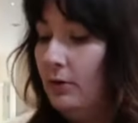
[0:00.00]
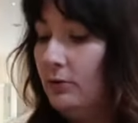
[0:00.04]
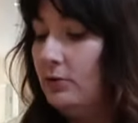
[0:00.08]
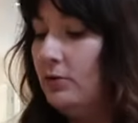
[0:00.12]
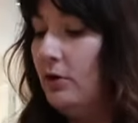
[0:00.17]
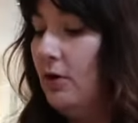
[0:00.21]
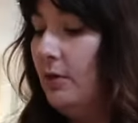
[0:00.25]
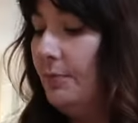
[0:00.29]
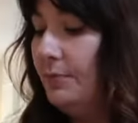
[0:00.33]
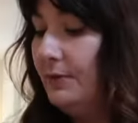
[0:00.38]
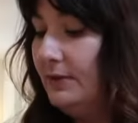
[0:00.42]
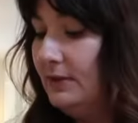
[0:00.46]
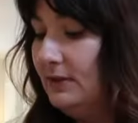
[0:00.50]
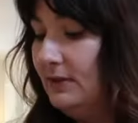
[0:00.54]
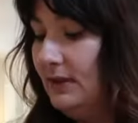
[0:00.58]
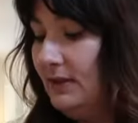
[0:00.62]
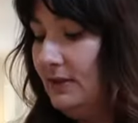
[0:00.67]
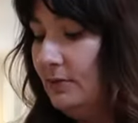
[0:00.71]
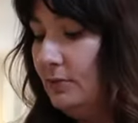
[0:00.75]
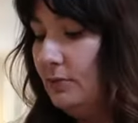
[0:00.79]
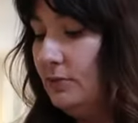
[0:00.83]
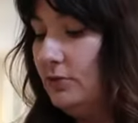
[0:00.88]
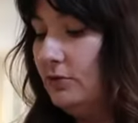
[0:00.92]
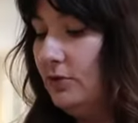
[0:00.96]
on top because
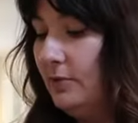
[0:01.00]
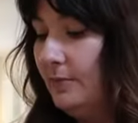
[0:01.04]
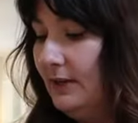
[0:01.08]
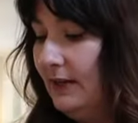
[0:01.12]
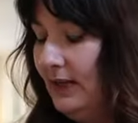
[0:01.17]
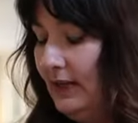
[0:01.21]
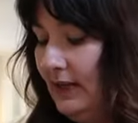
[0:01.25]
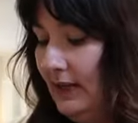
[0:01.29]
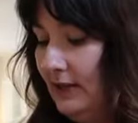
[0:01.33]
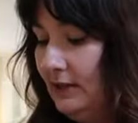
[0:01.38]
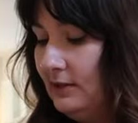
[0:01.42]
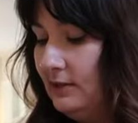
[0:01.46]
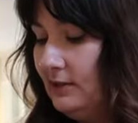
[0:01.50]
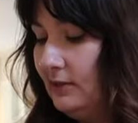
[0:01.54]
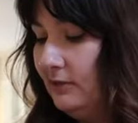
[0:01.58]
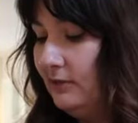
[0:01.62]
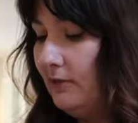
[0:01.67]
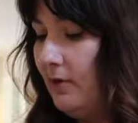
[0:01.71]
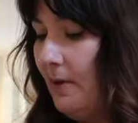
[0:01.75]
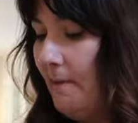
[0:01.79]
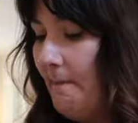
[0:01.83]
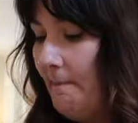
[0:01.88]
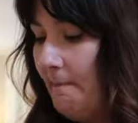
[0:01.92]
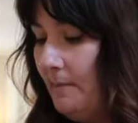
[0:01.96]
this will stop the leeks
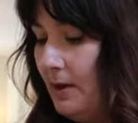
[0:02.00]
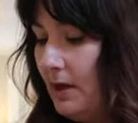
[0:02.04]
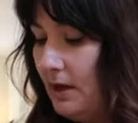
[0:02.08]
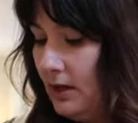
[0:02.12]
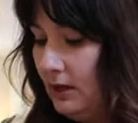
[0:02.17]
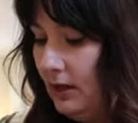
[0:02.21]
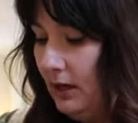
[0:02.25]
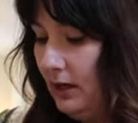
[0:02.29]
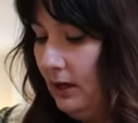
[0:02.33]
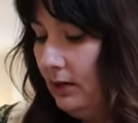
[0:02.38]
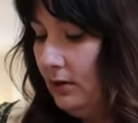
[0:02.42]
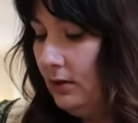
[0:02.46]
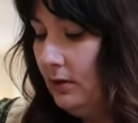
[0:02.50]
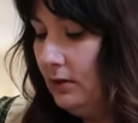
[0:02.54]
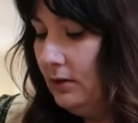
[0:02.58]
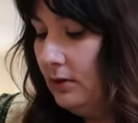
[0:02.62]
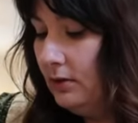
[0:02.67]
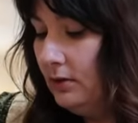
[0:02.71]
from burning.